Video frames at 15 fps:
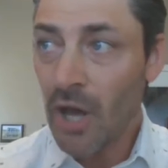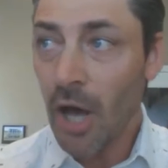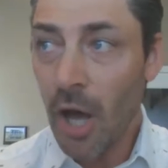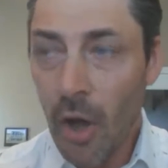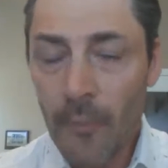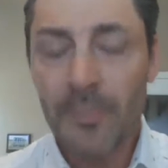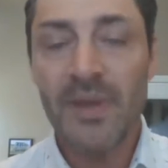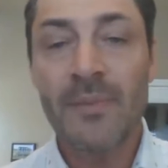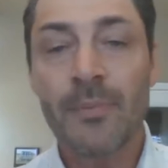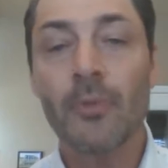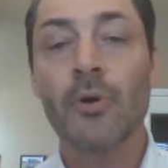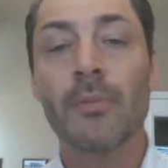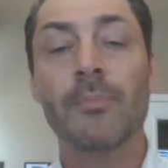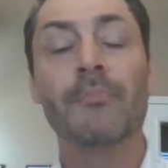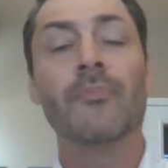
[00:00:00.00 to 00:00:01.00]
All
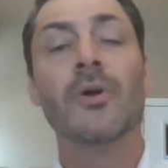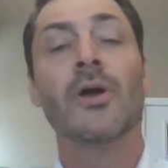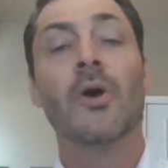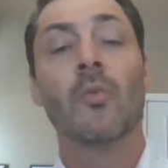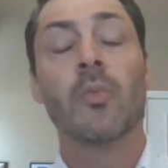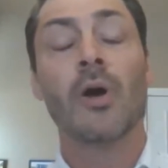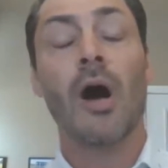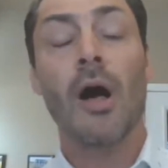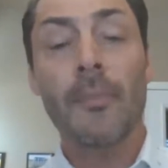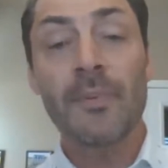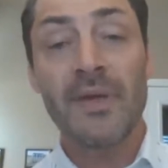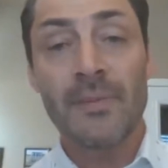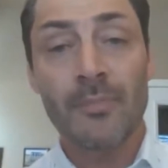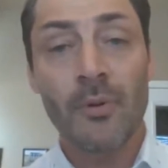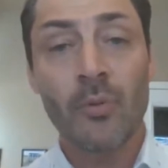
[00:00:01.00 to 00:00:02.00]
people were
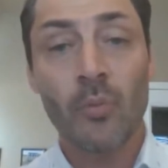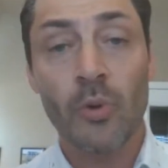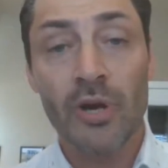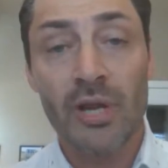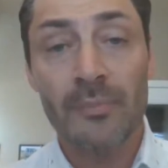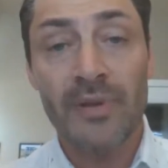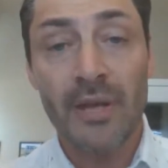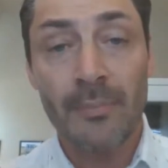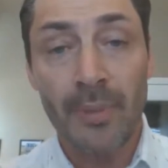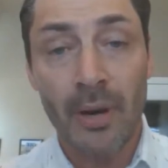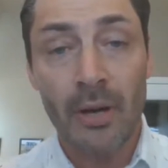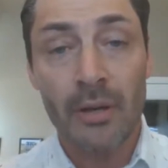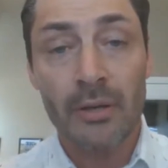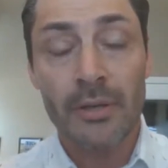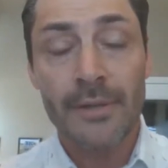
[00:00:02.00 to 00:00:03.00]
going to be a
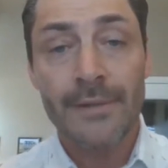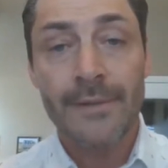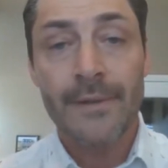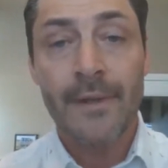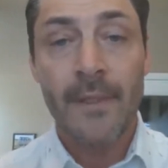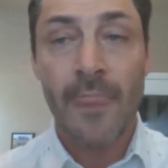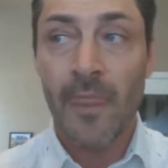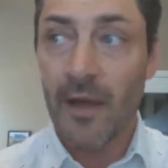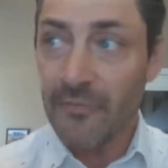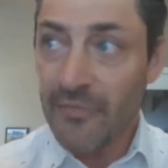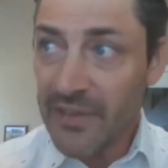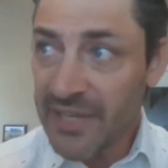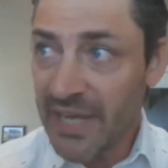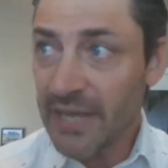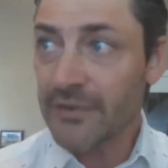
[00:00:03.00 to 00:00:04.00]
part of
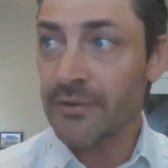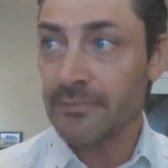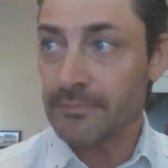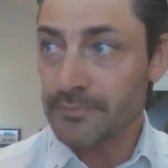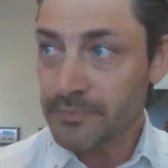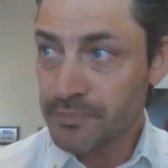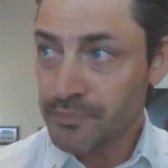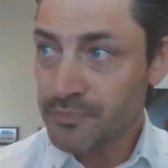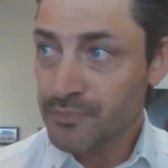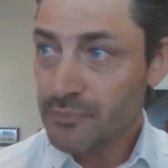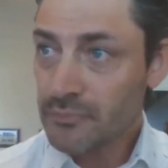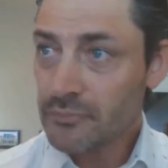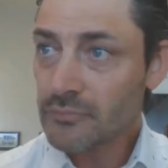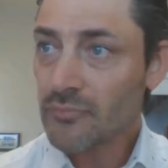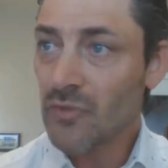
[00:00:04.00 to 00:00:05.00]
the kingdom,
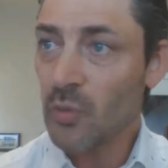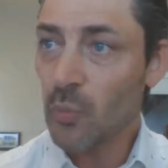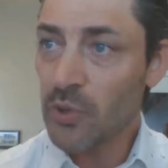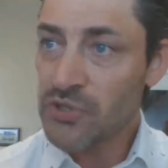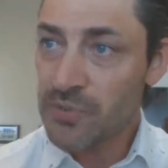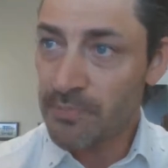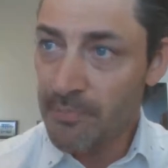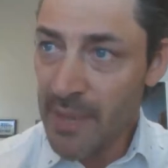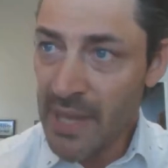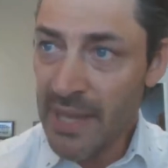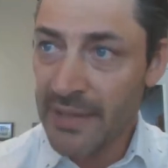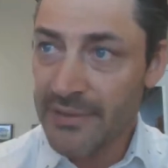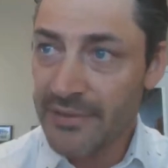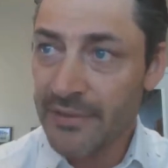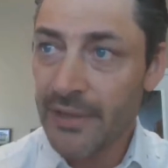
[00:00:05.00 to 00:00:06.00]
which
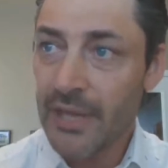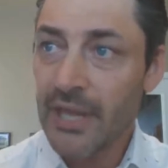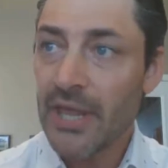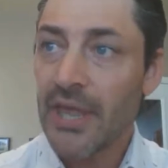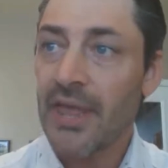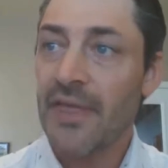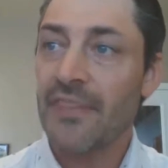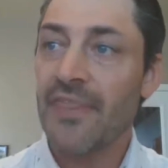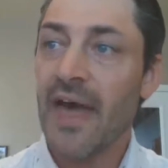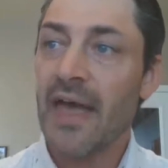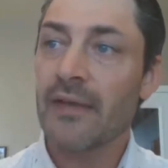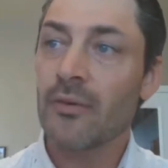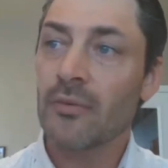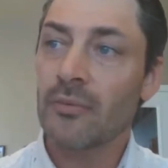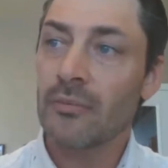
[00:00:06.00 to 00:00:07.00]
meant
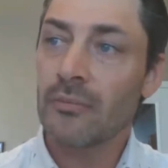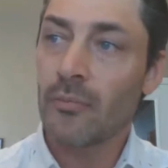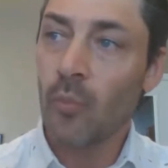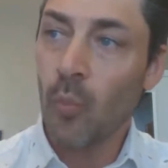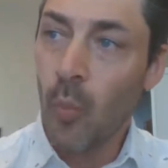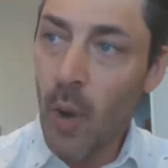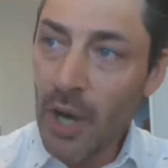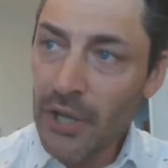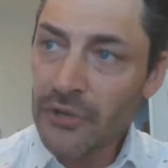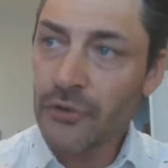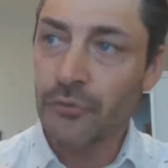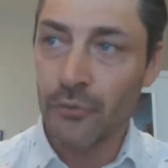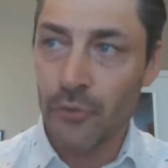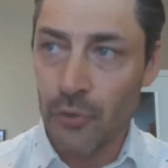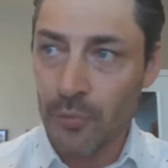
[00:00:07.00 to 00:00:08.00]
that one
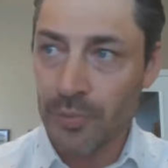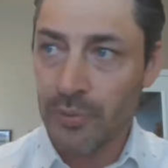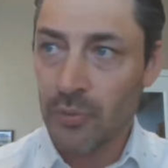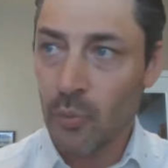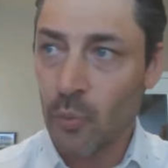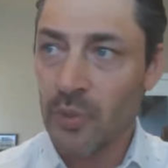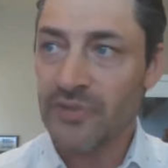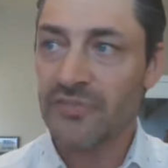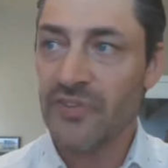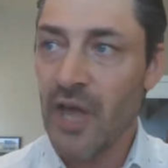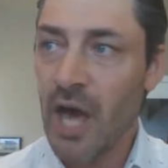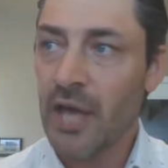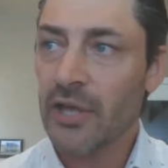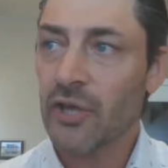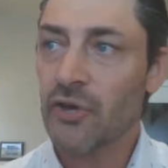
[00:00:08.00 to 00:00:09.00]
group was
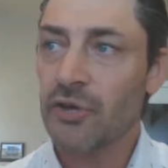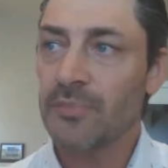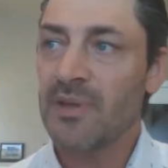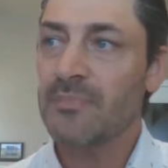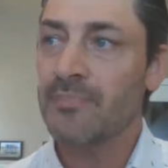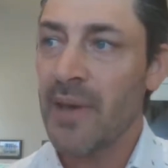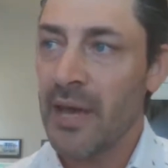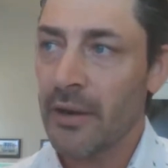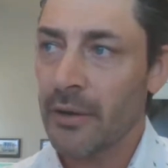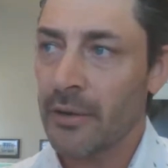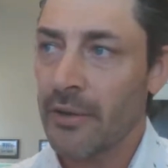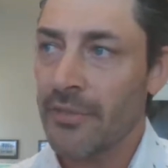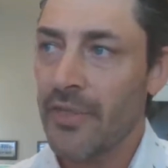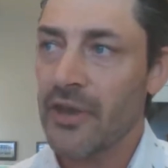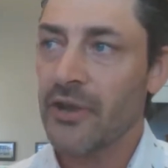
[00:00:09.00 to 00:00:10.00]
not going to be
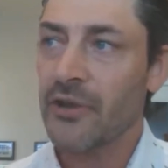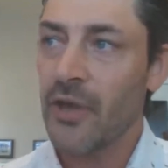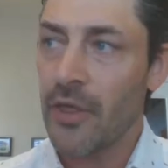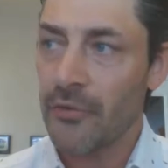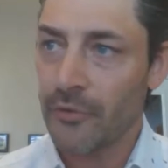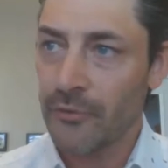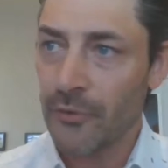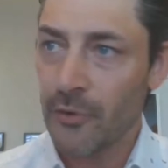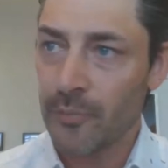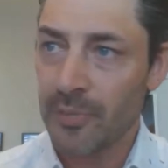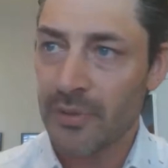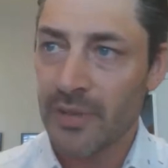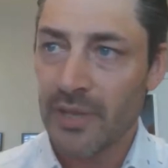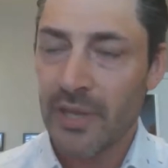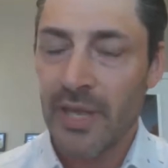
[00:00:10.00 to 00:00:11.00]
better than another group
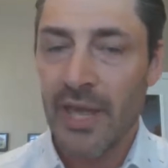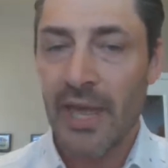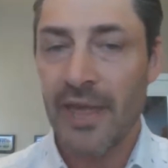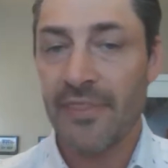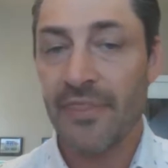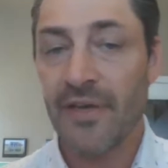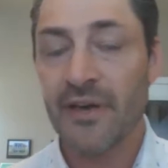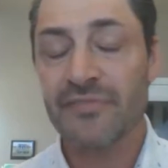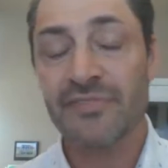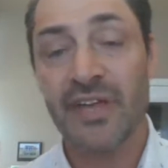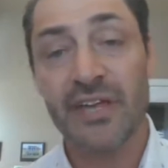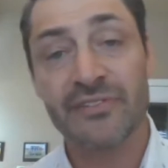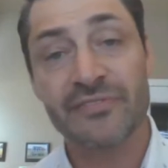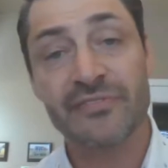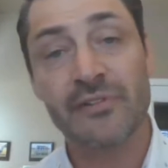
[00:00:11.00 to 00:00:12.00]
and thus
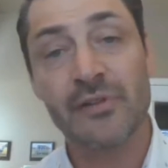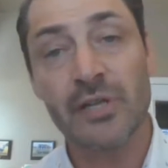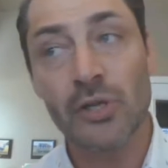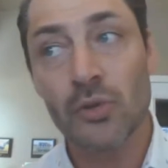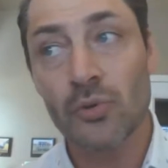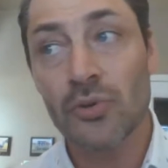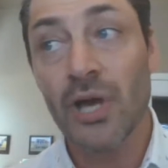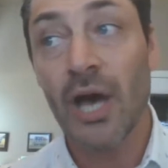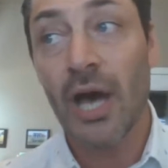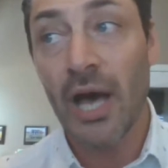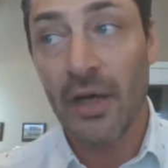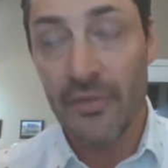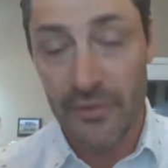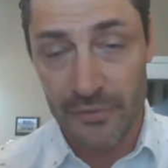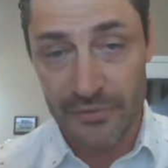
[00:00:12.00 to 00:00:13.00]
exclude
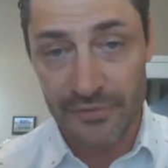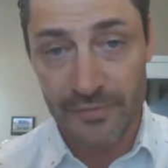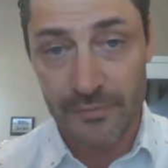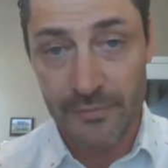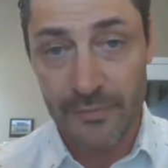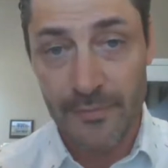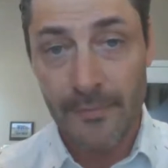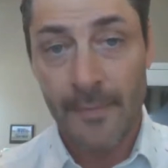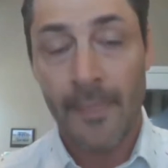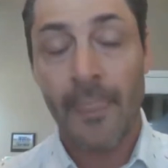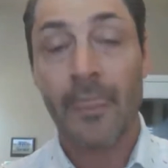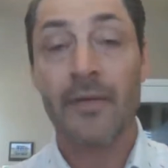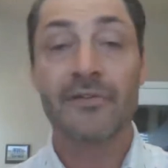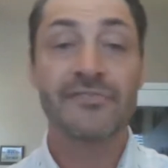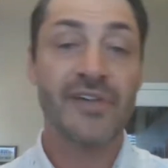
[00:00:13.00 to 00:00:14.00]
others.
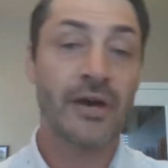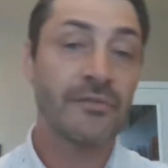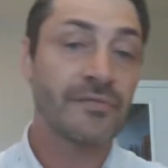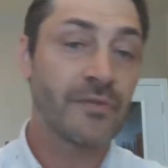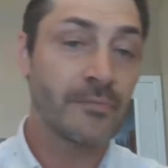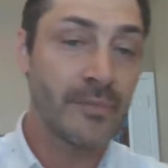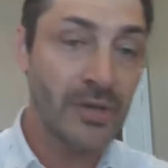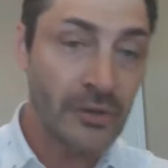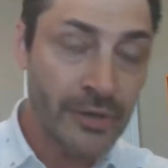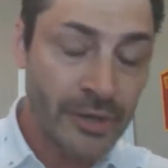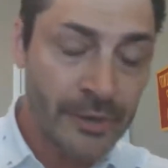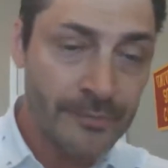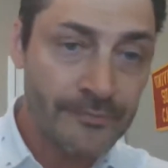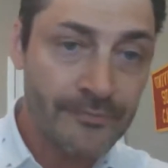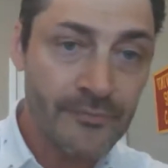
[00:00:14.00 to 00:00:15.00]
Sound
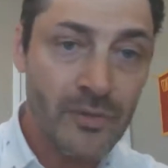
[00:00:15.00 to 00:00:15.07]
familiar?